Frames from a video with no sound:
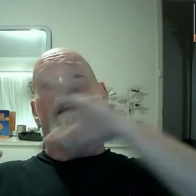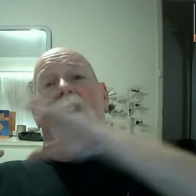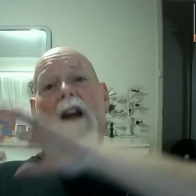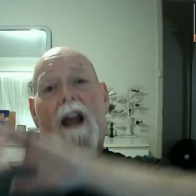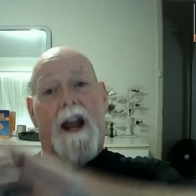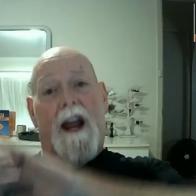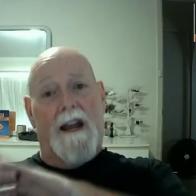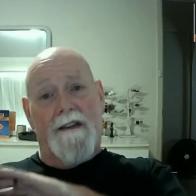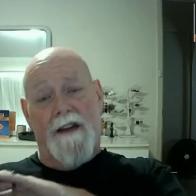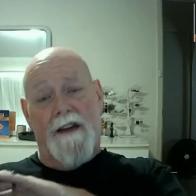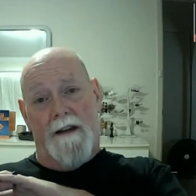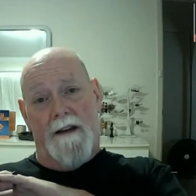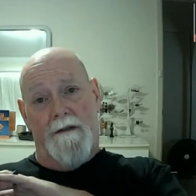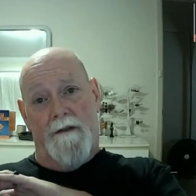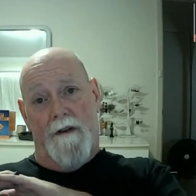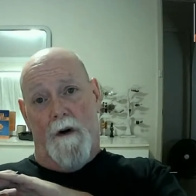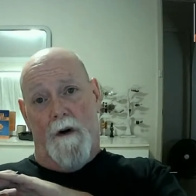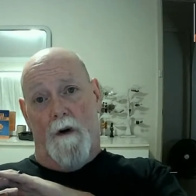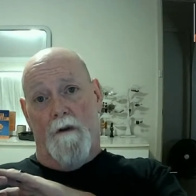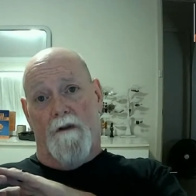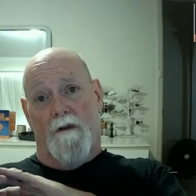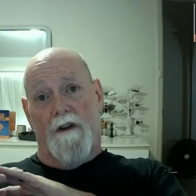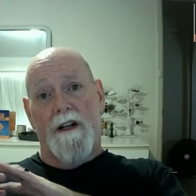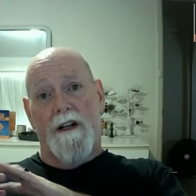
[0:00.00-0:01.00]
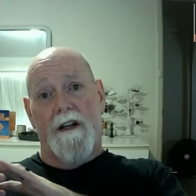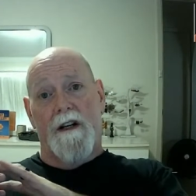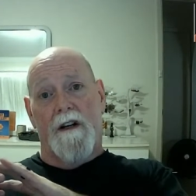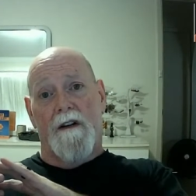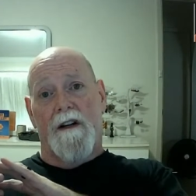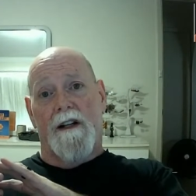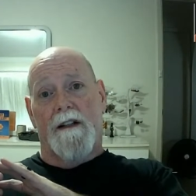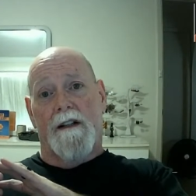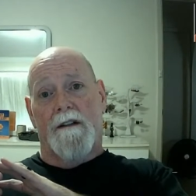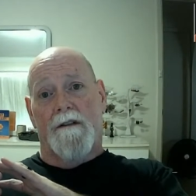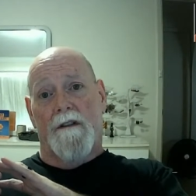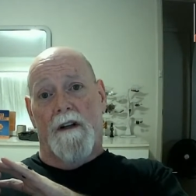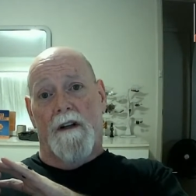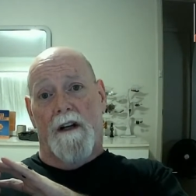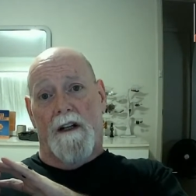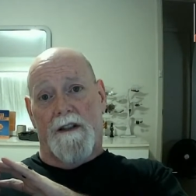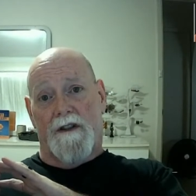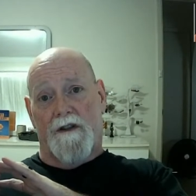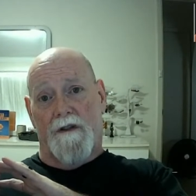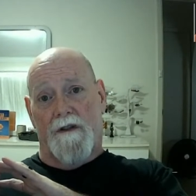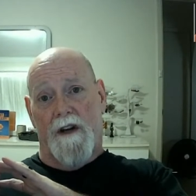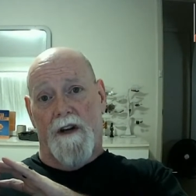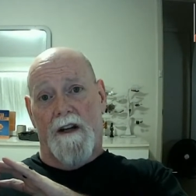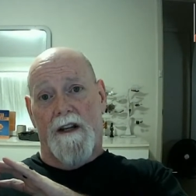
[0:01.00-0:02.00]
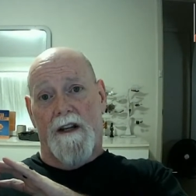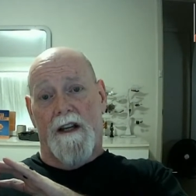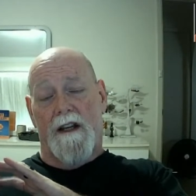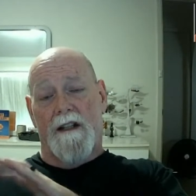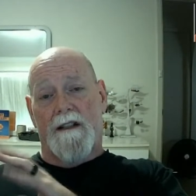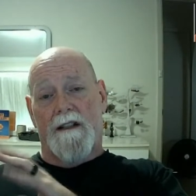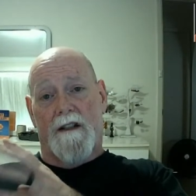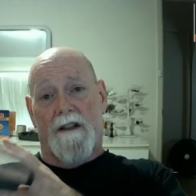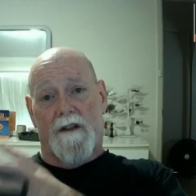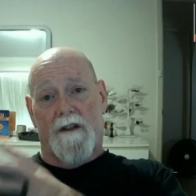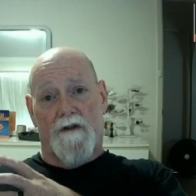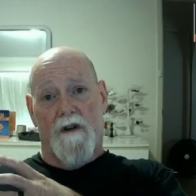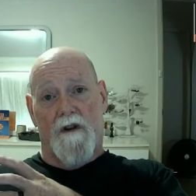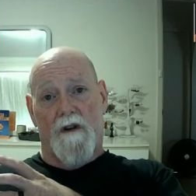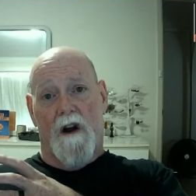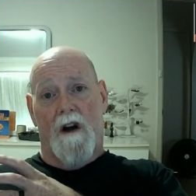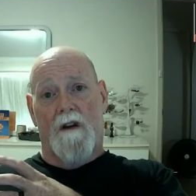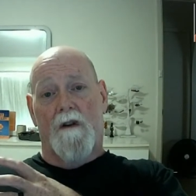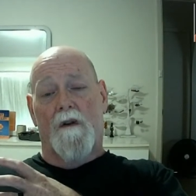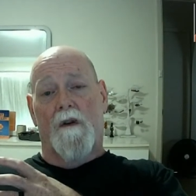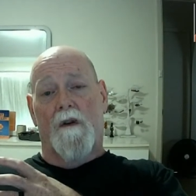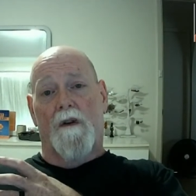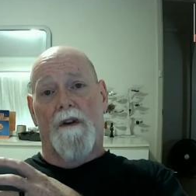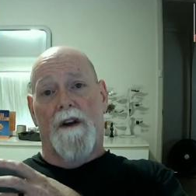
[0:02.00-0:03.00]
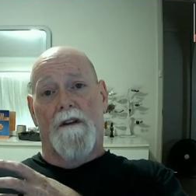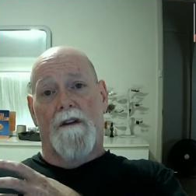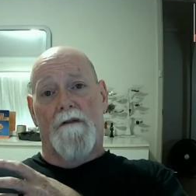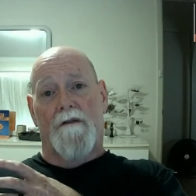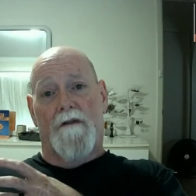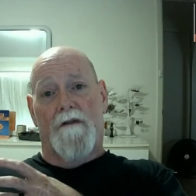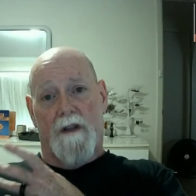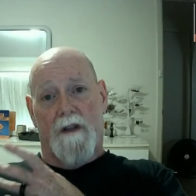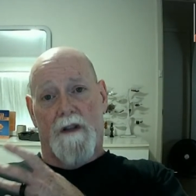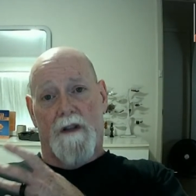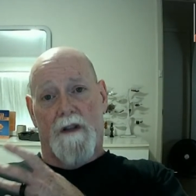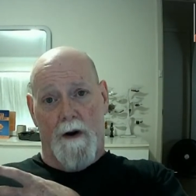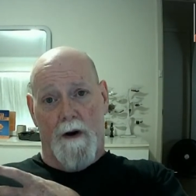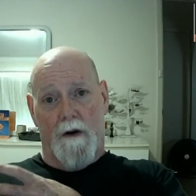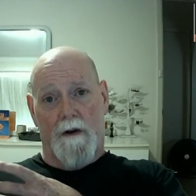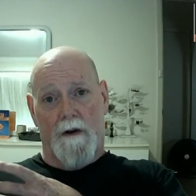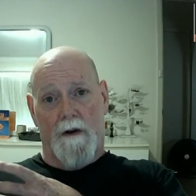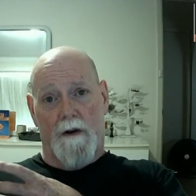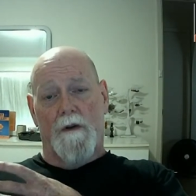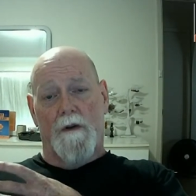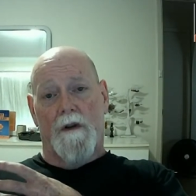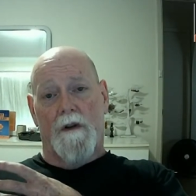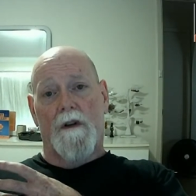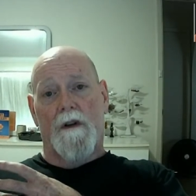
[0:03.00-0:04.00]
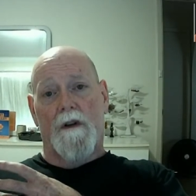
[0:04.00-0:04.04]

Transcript: And then over here in Australia is the stronghold of the spiritual.